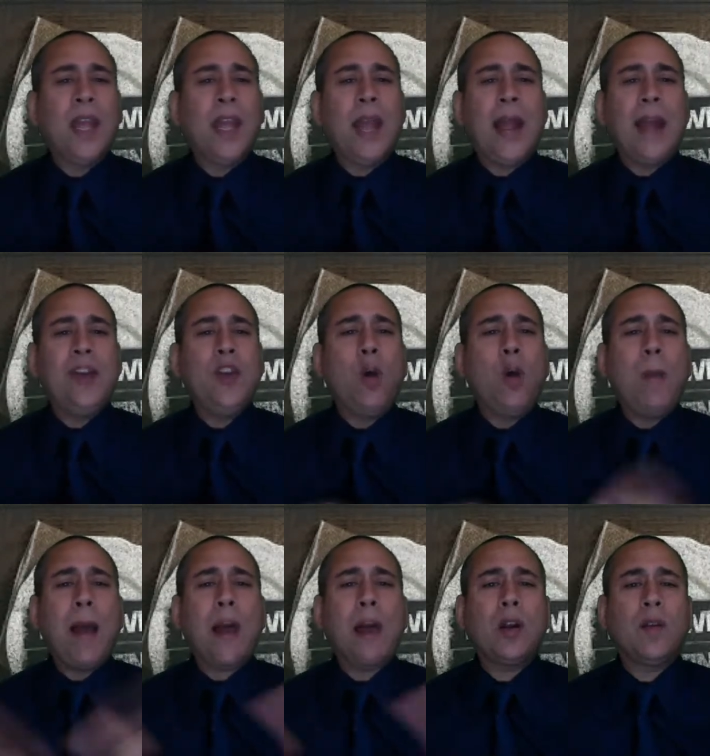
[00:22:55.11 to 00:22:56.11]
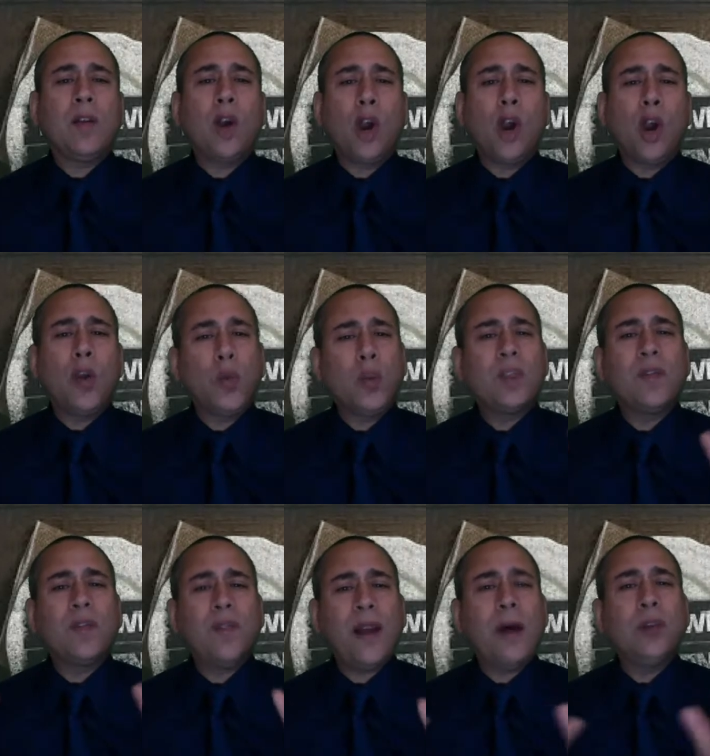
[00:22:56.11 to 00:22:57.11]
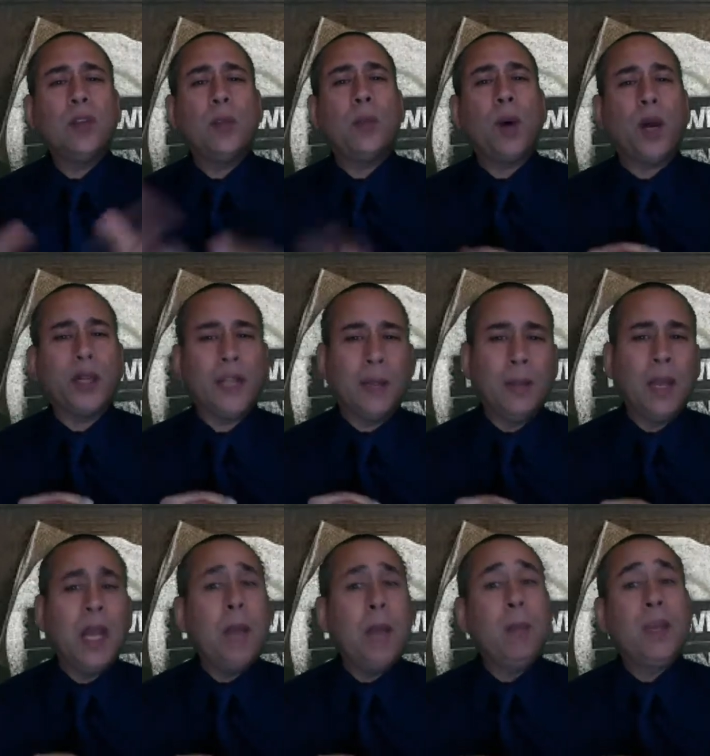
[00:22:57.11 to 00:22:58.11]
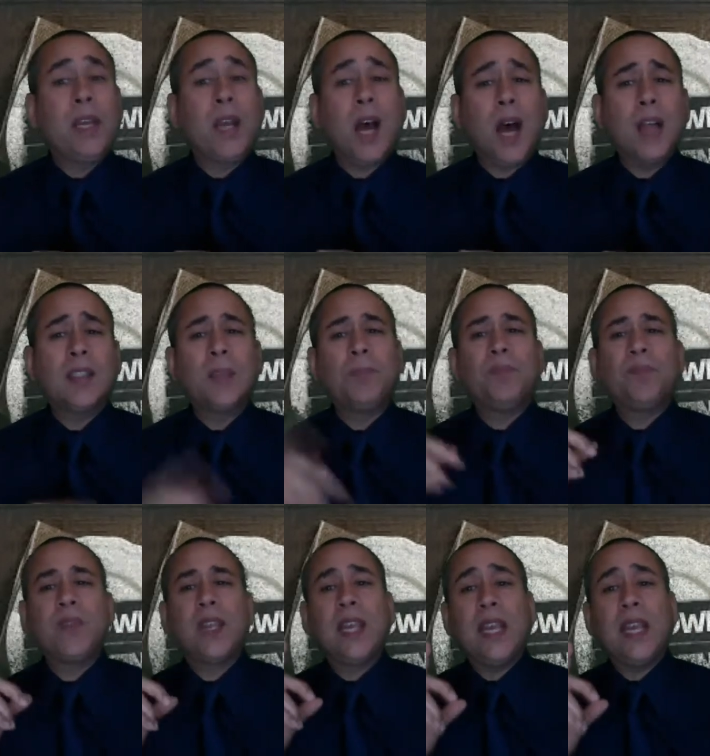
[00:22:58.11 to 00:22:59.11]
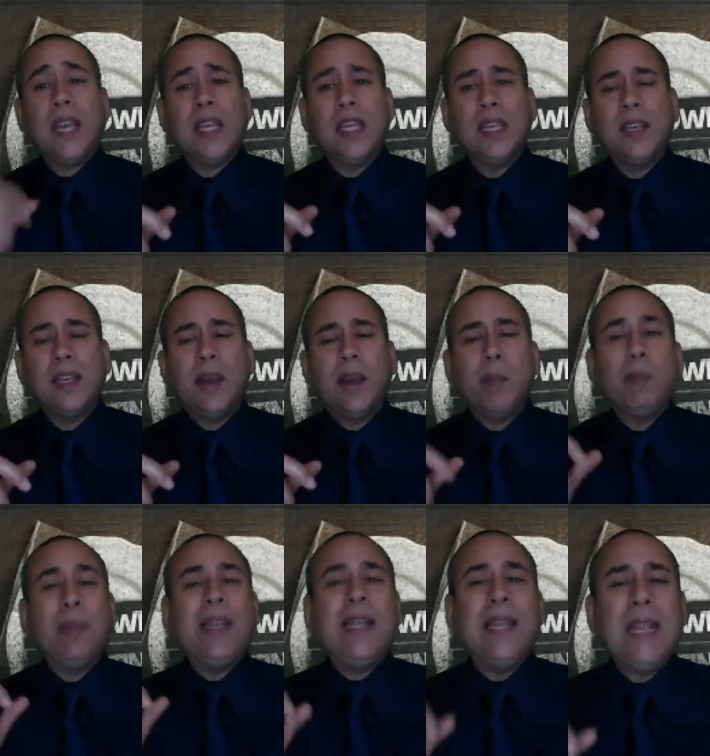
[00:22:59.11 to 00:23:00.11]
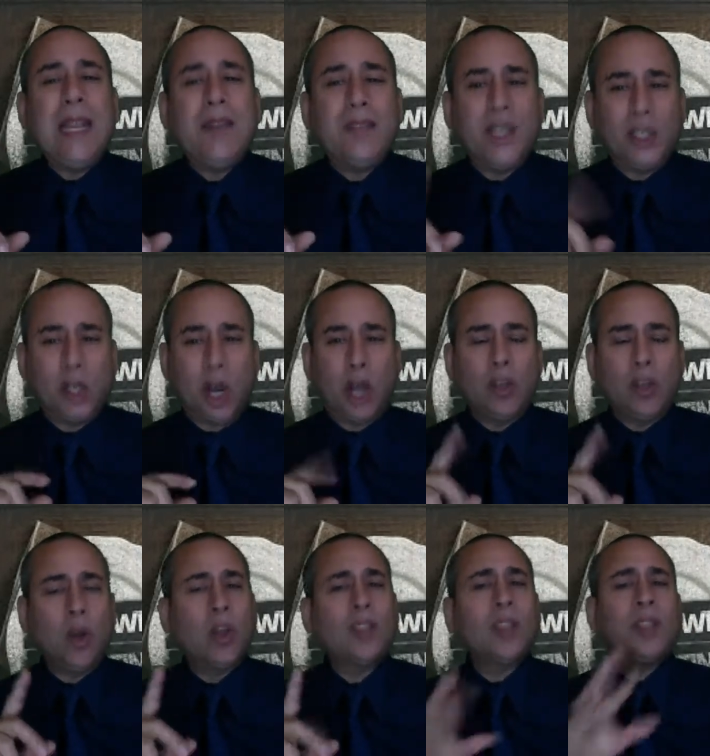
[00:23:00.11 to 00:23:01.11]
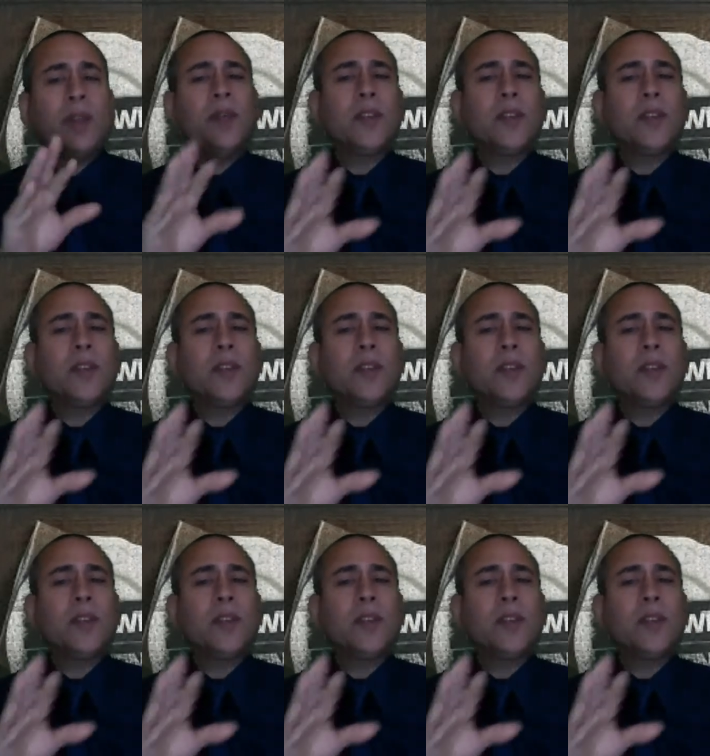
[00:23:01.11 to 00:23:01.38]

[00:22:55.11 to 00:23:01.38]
and no manner of hurt was found upon him, because he believed in God. Notice the difference